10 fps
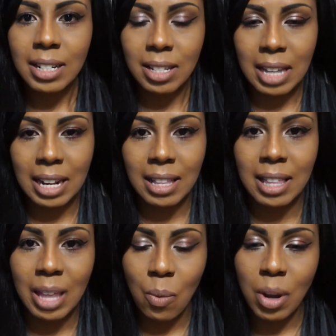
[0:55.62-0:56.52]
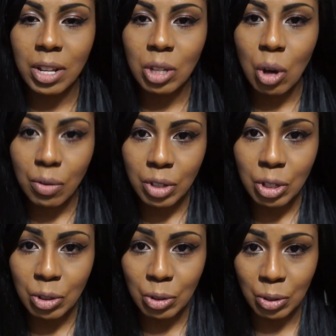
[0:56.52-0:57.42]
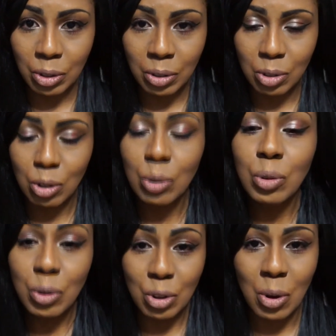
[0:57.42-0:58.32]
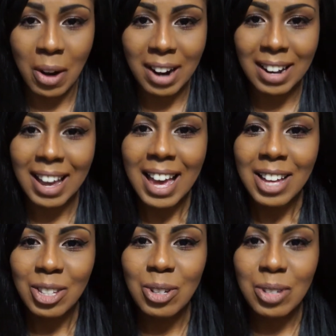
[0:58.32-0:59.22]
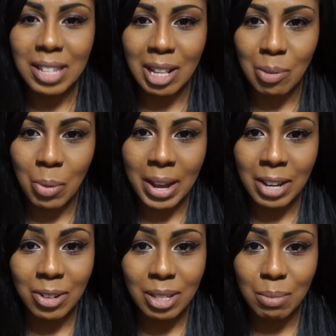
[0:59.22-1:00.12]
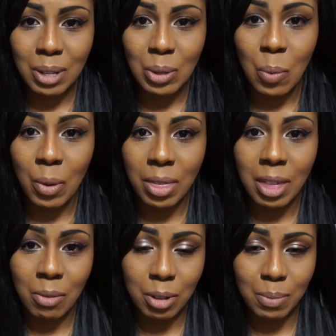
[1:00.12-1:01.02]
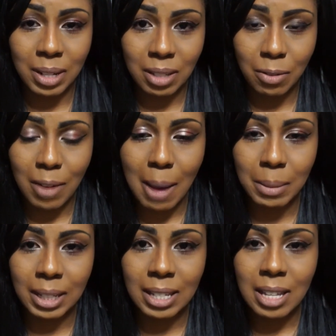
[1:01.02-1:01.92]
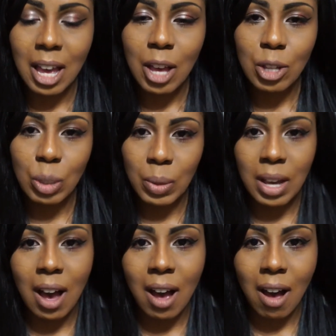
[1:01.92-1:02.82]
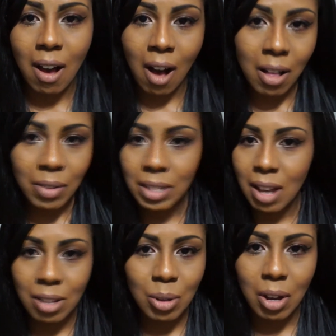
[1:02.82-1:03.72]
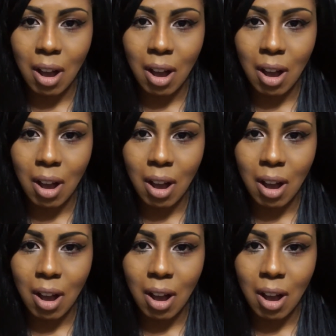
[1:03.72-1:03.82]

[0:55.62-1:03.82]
decided that they wanted to go over to New York to celebrate Christmas with their respective families. So all of us got into a